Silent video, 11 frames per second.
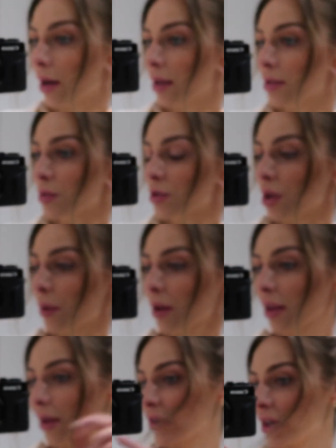earrings, which I wear
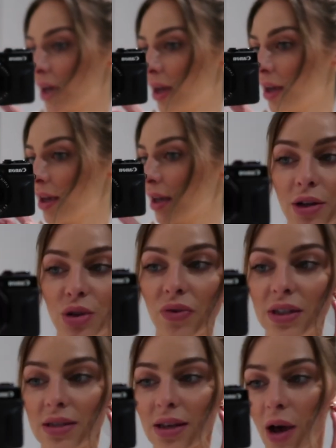like every day. I do have a
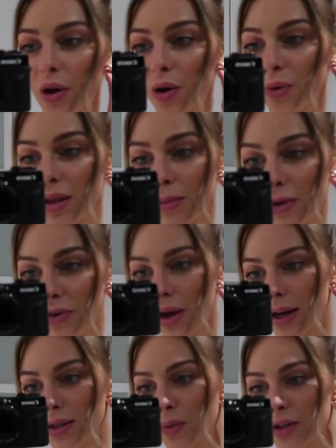discount code with them if you
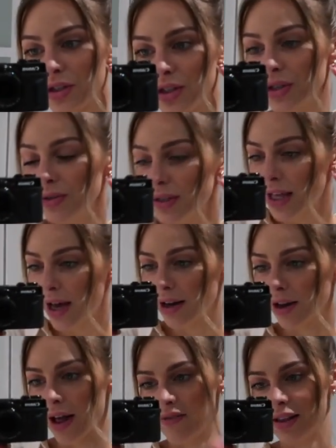guys want to use that.
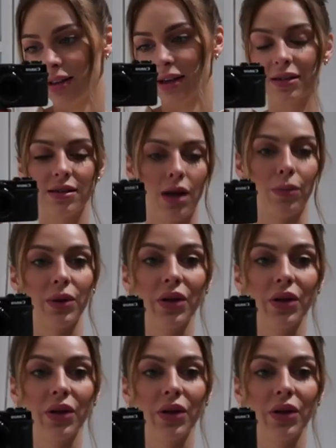I'll have it linked down